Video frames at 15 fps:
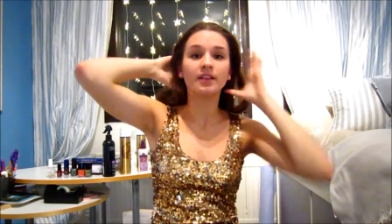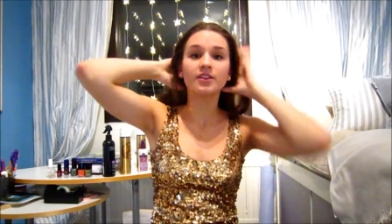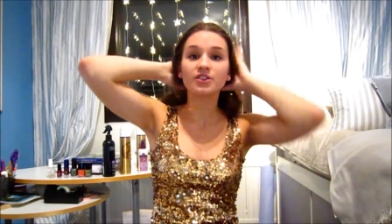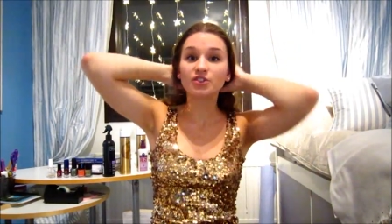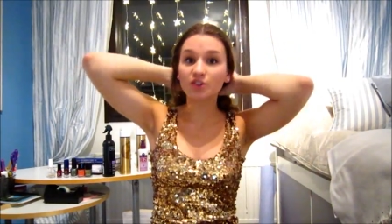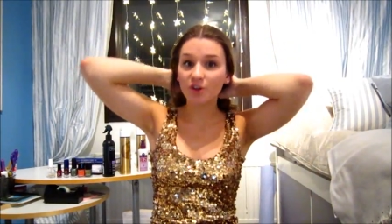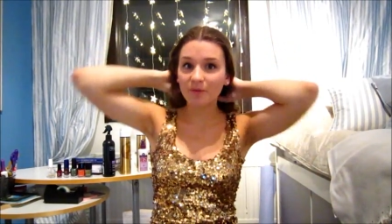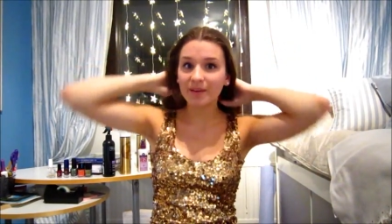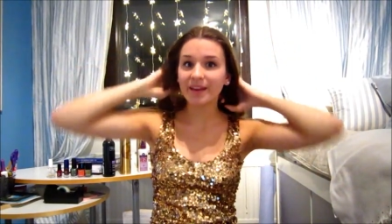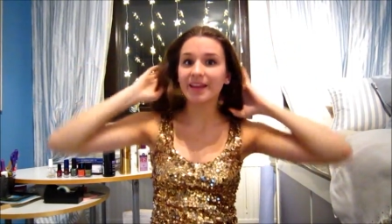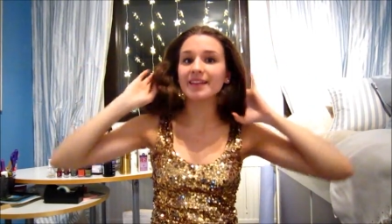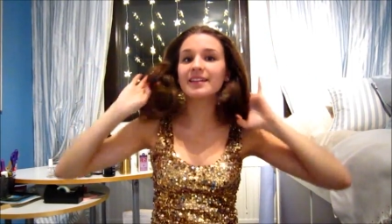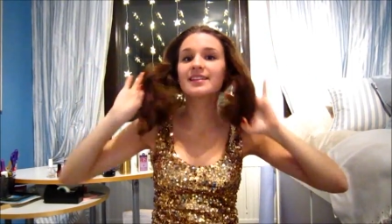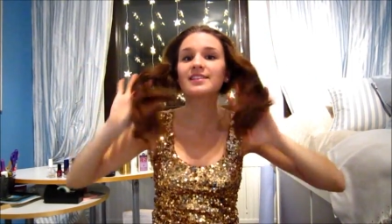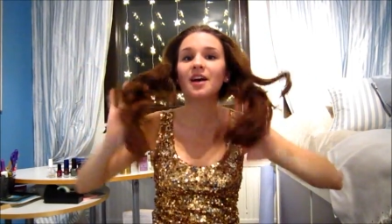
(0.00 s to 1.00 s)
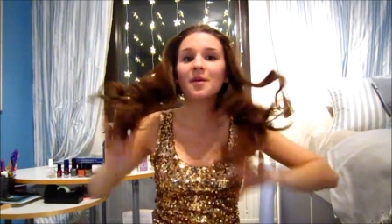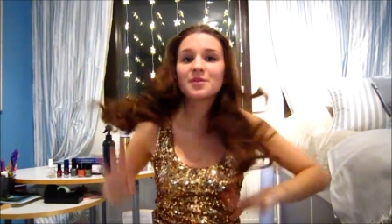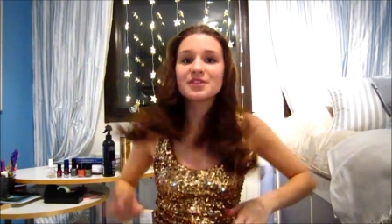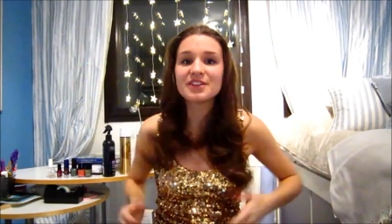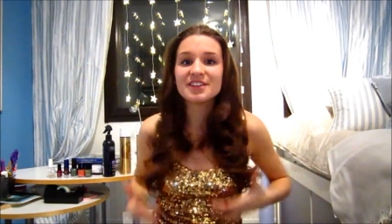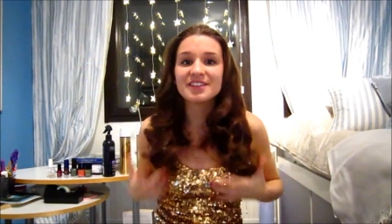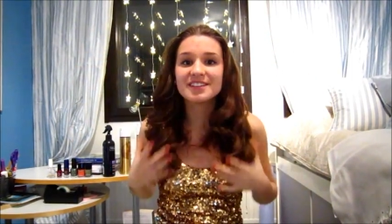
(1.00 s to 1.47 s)
So many endless
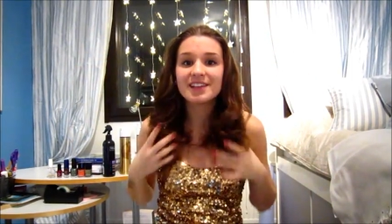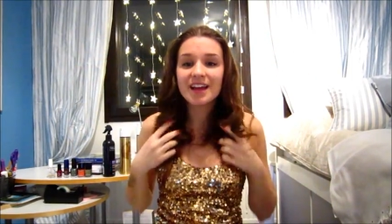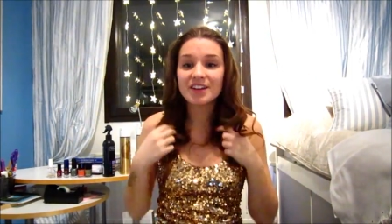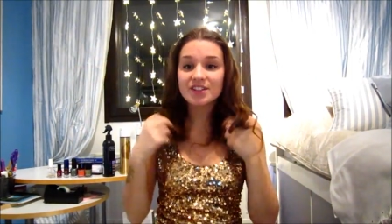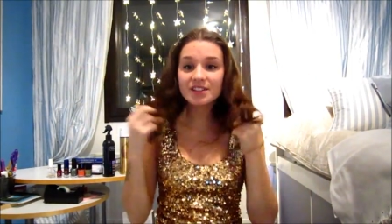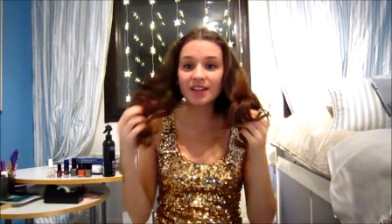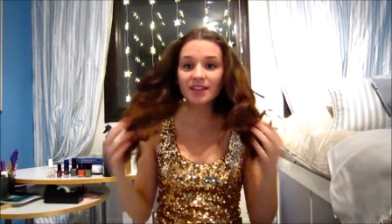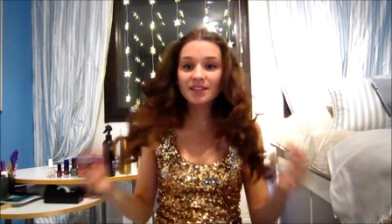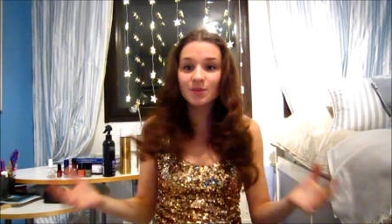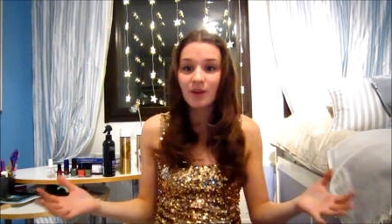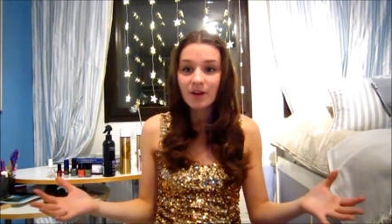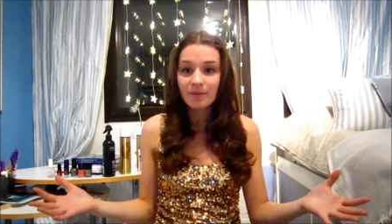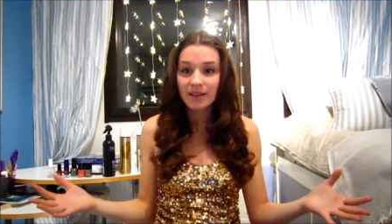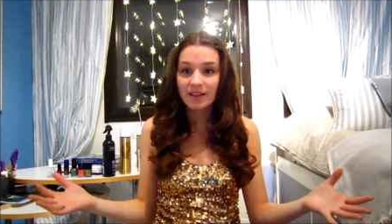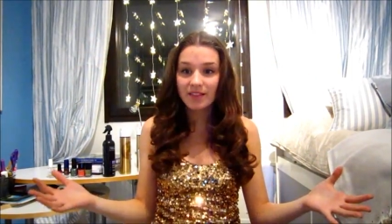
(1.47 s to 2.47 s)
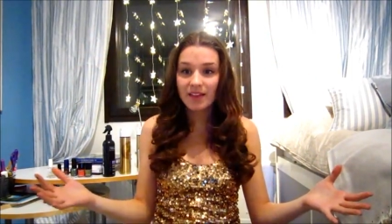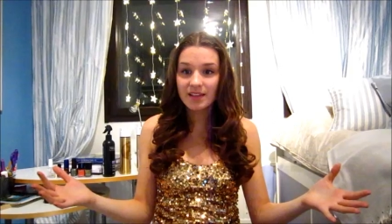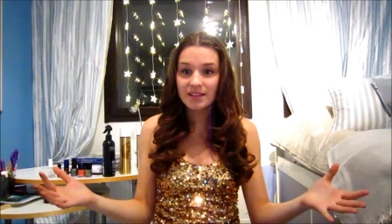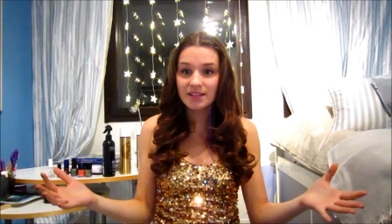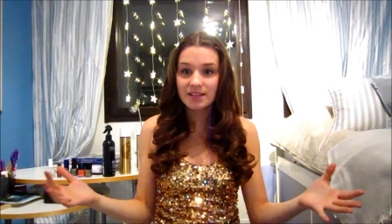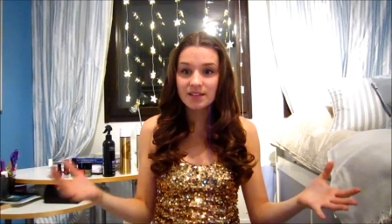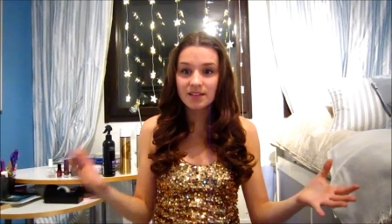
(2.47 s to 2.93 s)
options. I just like to wear them like
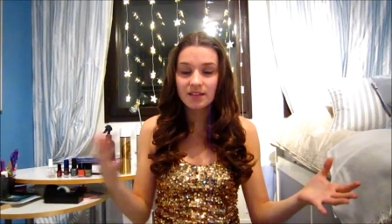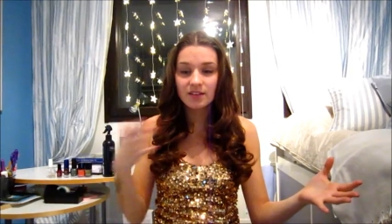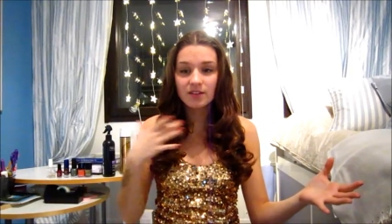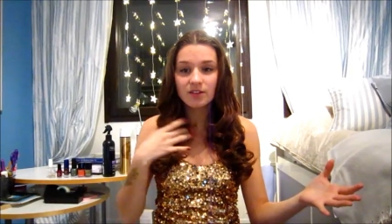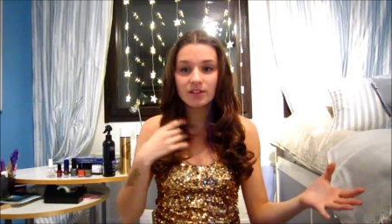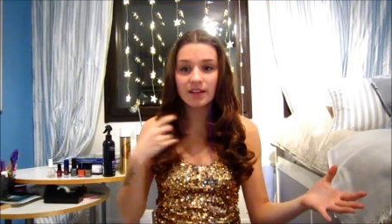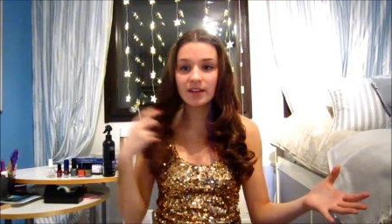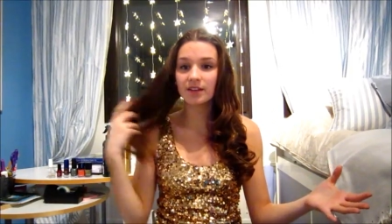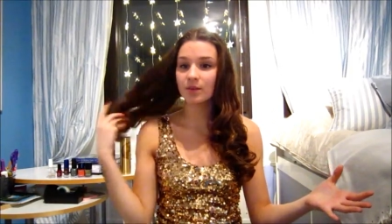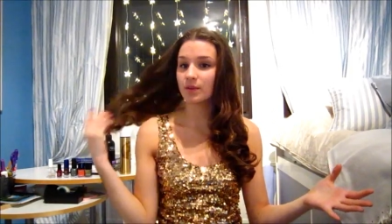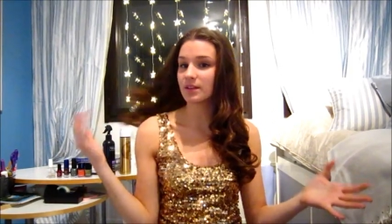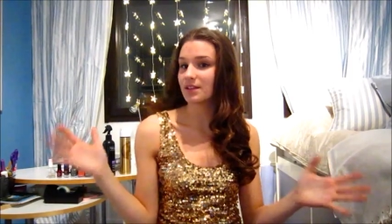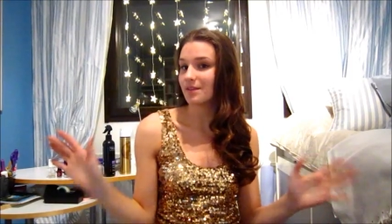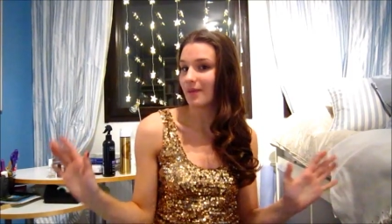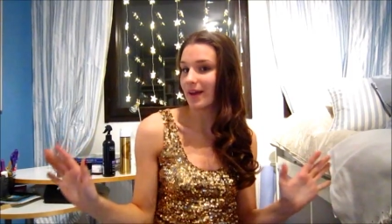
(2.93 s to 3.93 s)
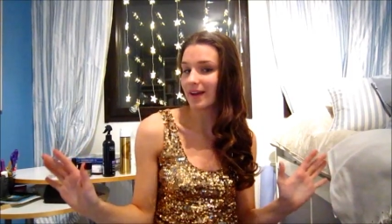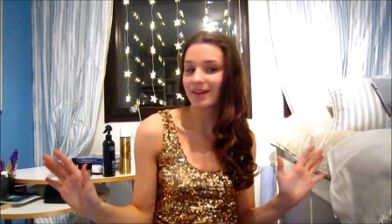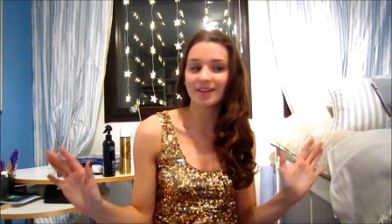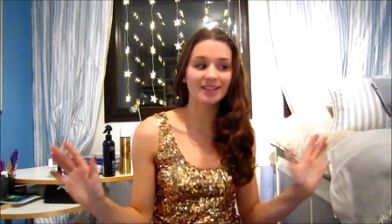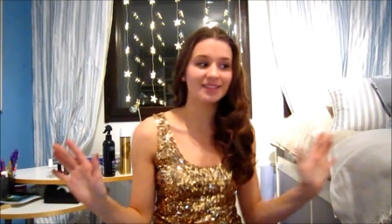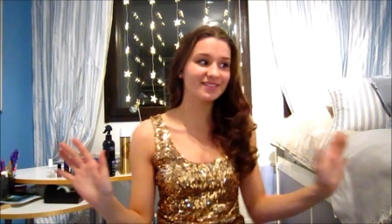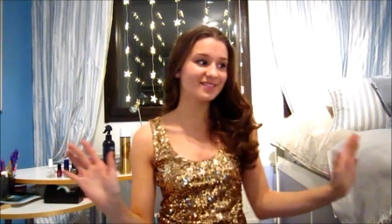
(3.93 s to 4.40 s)
this, or like one to the back,
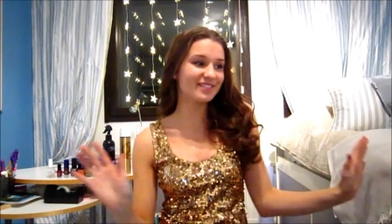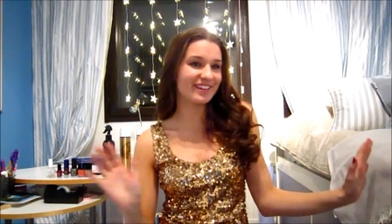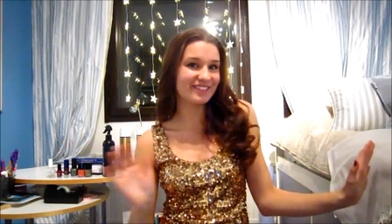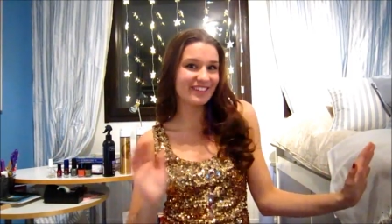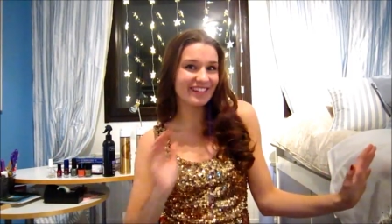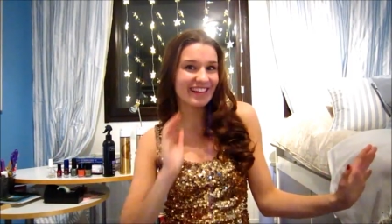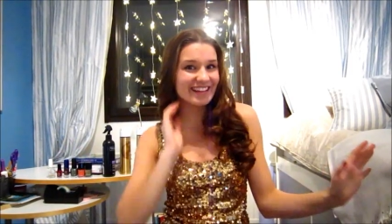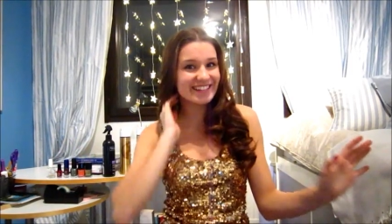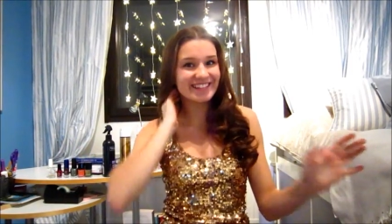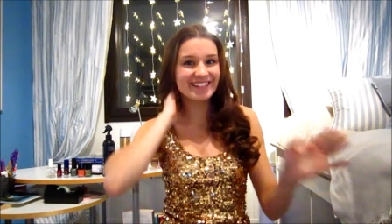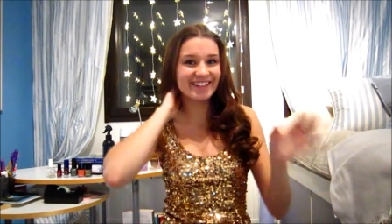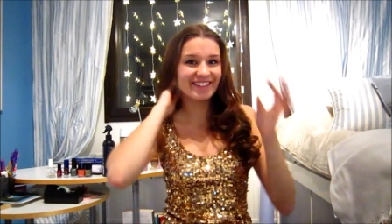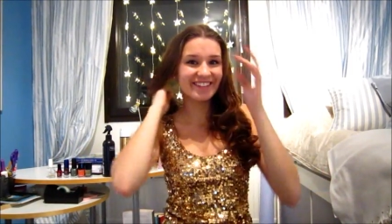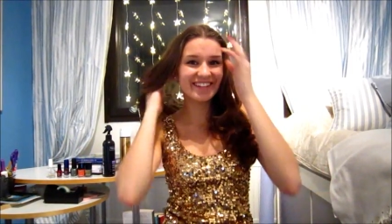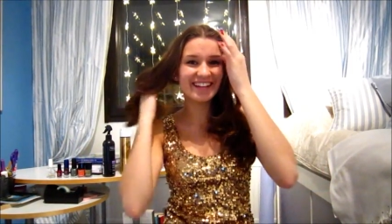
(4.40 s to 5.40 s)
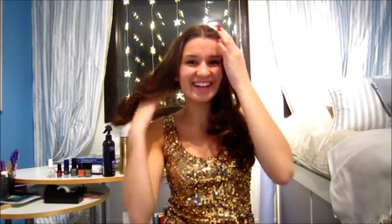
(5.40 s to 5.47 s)
whatever you like to do.